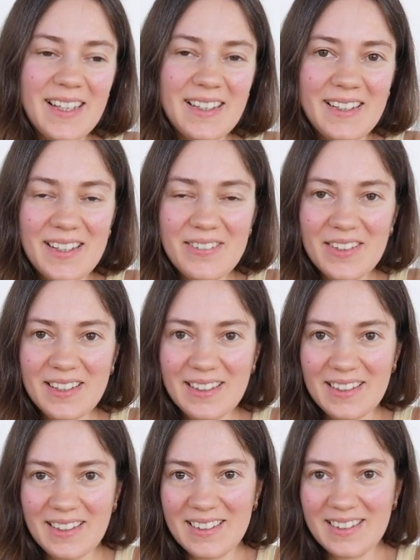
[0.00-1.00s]

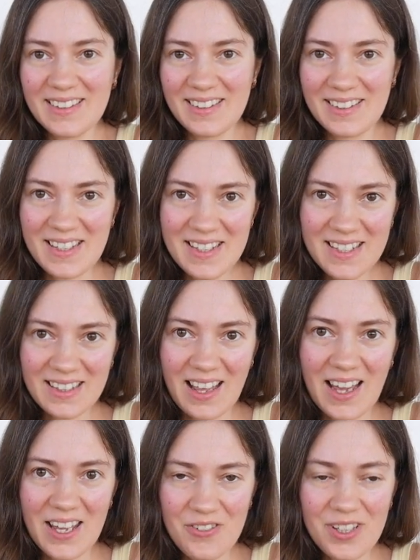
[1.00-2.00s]
living this
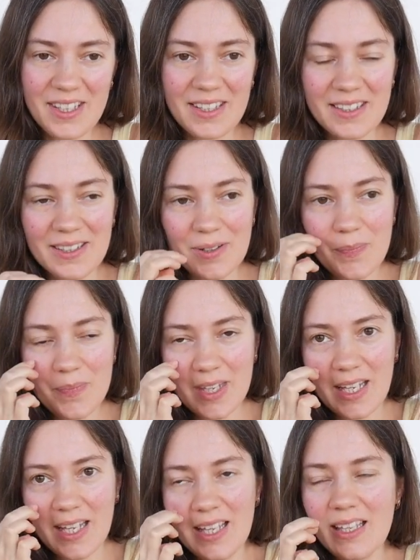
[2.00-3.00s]
life here,
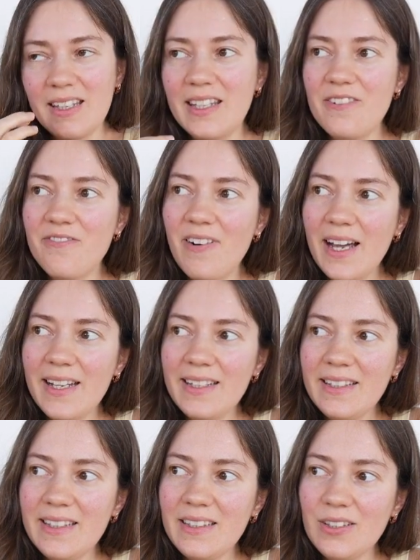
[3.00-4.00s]
they
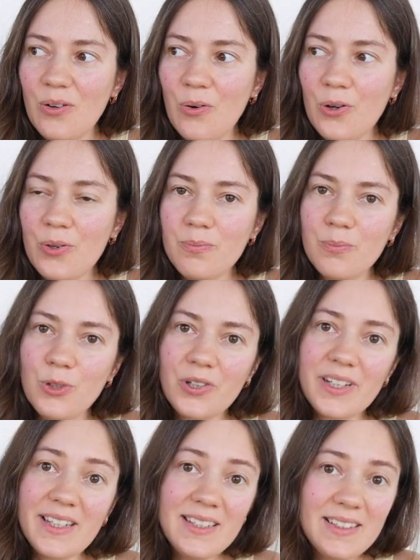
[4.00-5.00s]
find it more
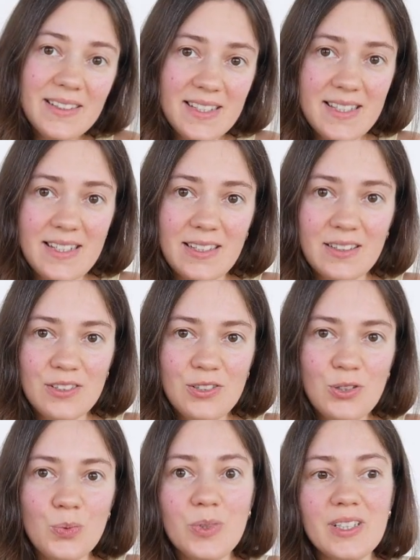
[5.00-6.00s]
interesting
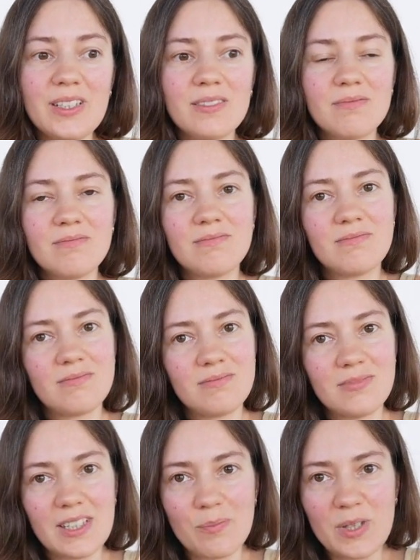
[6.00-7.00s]
to be
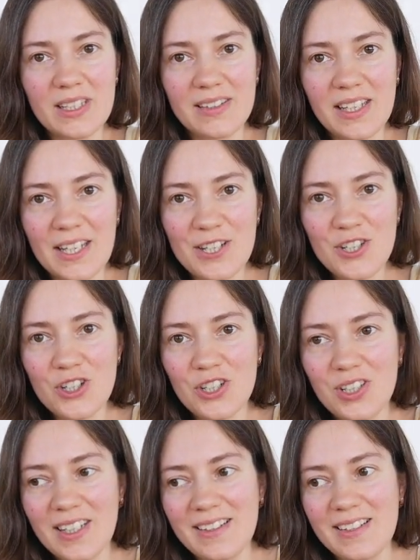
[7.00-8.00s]
in
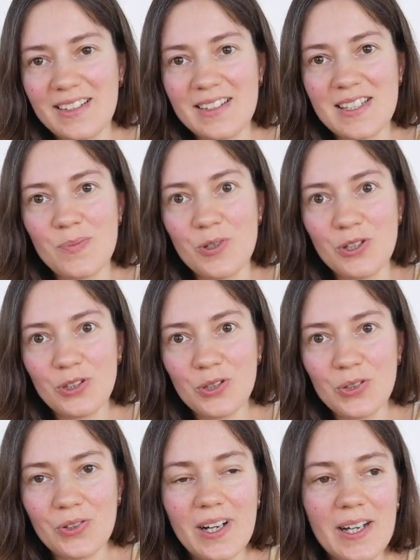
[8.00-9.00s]
meditation and the
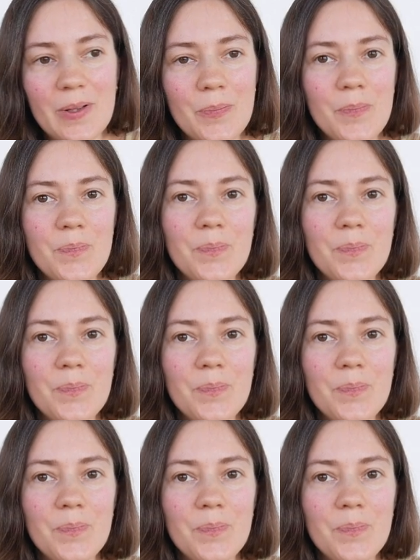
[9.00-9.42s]
spiritual realm.